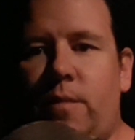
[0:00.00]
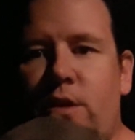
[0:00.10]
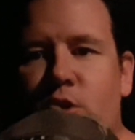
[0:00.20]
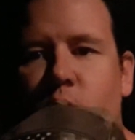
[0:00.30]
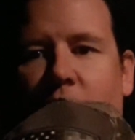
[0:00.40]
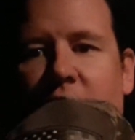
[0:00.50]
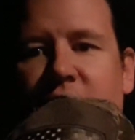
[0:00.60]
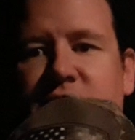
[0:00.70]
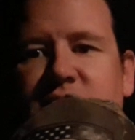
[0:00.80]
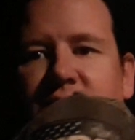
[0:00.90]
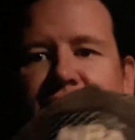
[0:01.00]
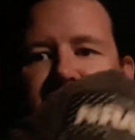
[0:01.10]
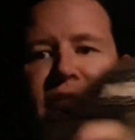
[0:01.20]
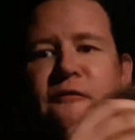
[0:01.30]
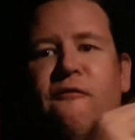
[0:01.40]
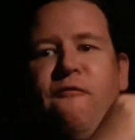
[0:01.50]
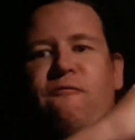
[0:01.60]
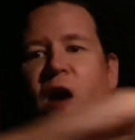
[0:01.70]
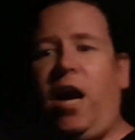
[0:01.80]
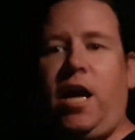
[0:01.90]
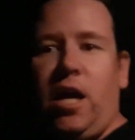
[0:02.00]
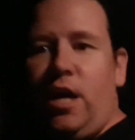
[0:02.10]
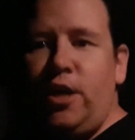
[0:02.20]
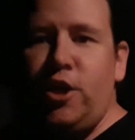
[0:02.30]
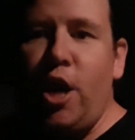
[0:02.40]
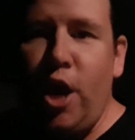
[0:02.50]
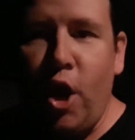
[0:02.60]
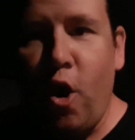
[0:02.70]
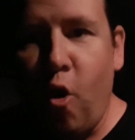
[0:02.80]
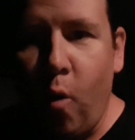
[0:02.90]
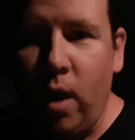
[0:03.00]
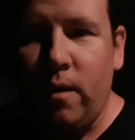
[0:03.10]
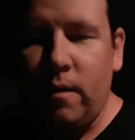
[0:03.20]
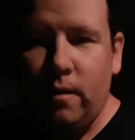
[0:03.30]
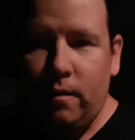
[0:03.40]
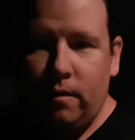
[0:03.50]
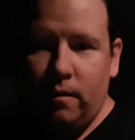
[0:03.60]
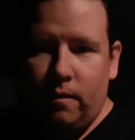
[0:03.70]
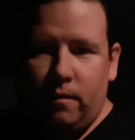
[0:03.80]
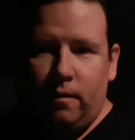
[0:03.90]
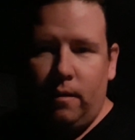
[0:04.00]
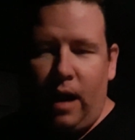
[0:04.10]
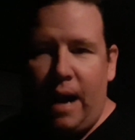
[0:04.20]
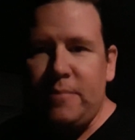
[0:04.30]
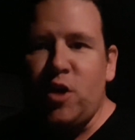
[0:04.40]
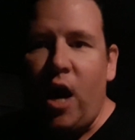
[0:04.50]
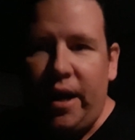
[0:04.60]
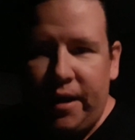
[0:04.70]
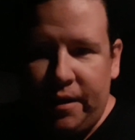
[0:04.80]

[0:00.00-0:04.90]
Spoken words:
So I say, fuck you. I'm done.